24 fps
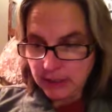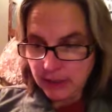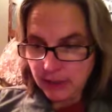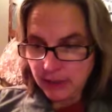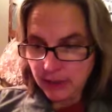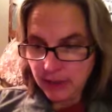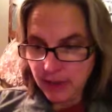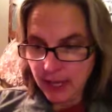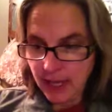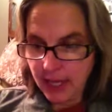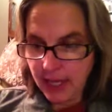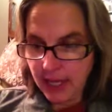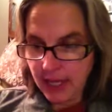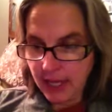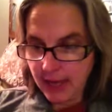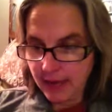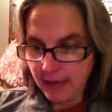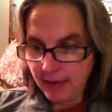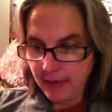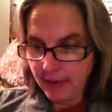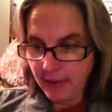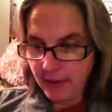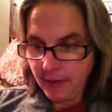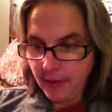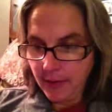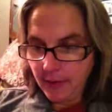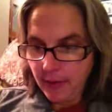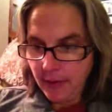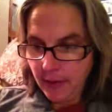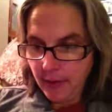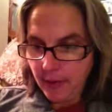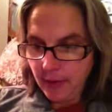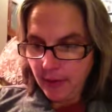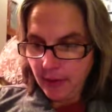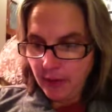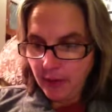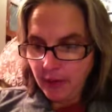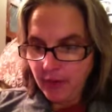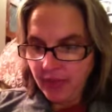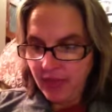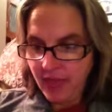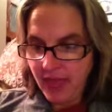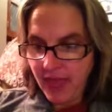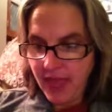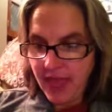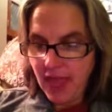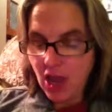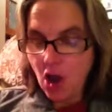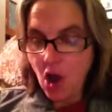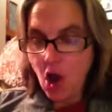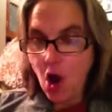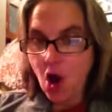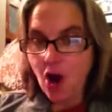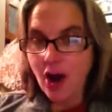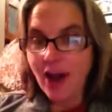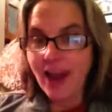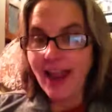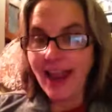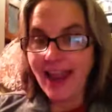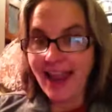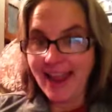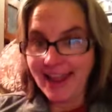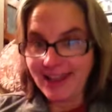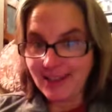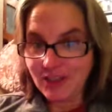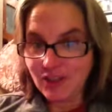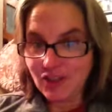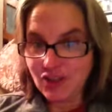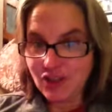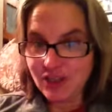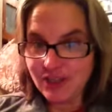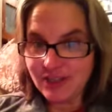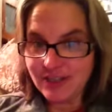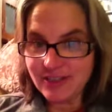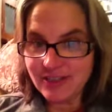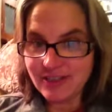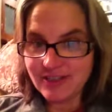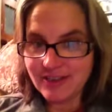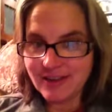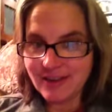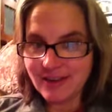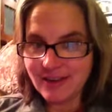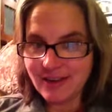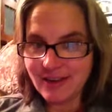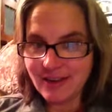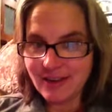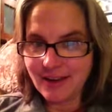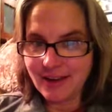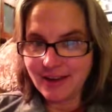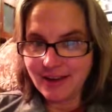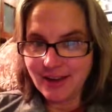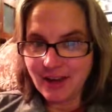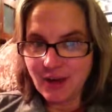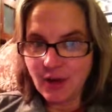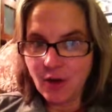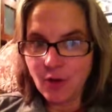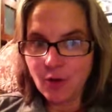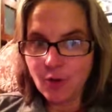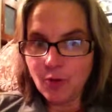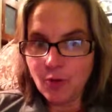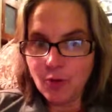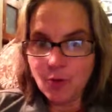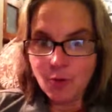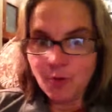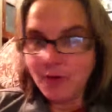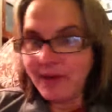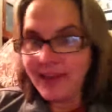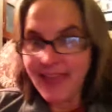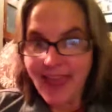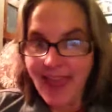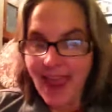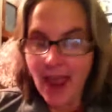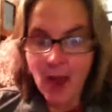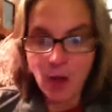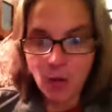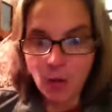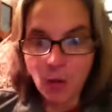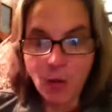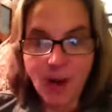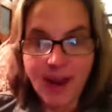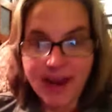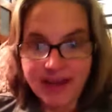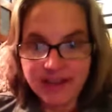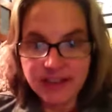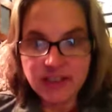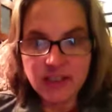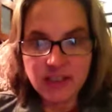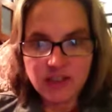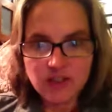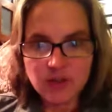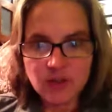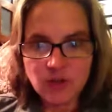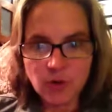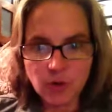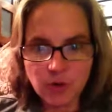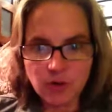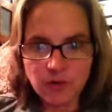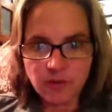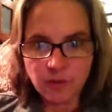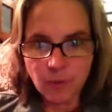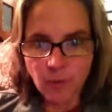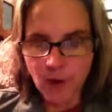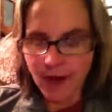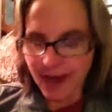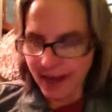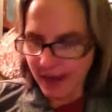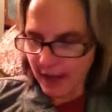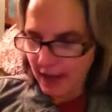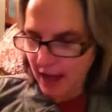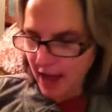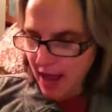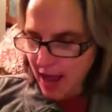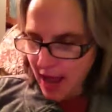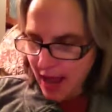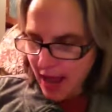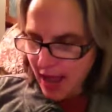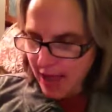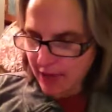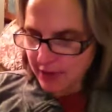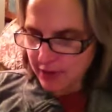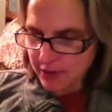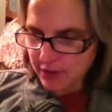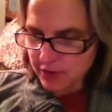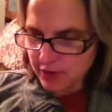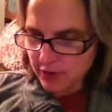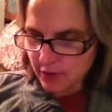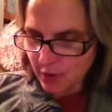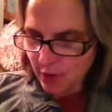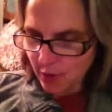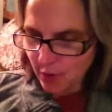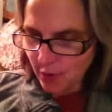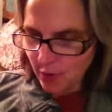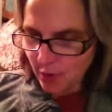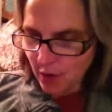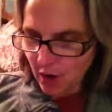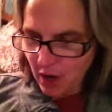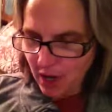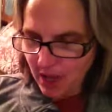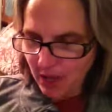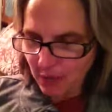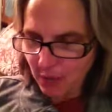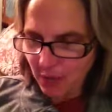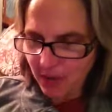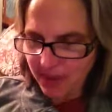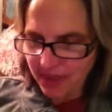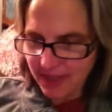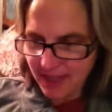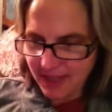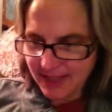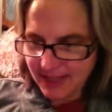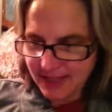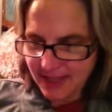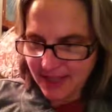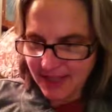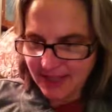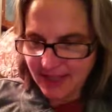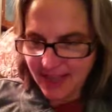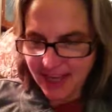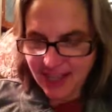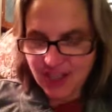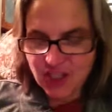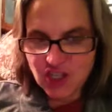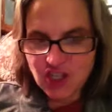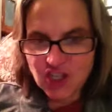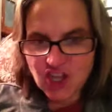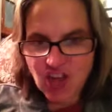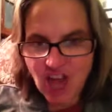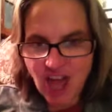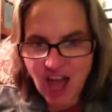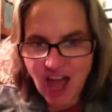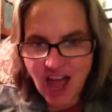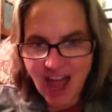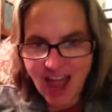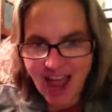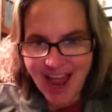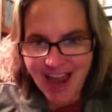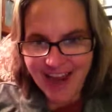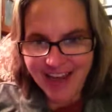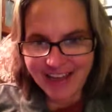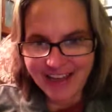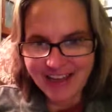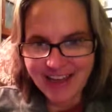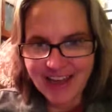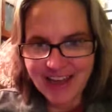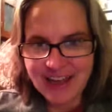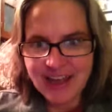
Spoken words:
they are anxious in a who we can't wait sort of way. And so when they say they chide,